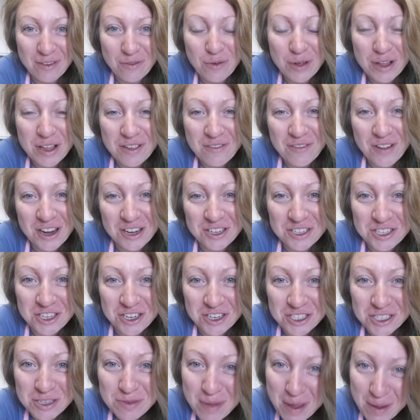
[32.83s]
one of our
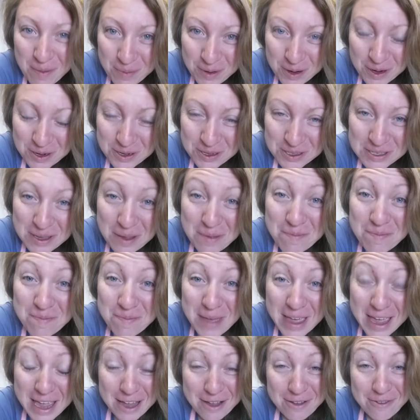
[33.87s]
church members
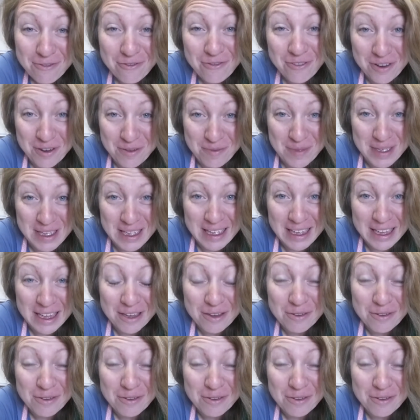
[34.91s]
made for me.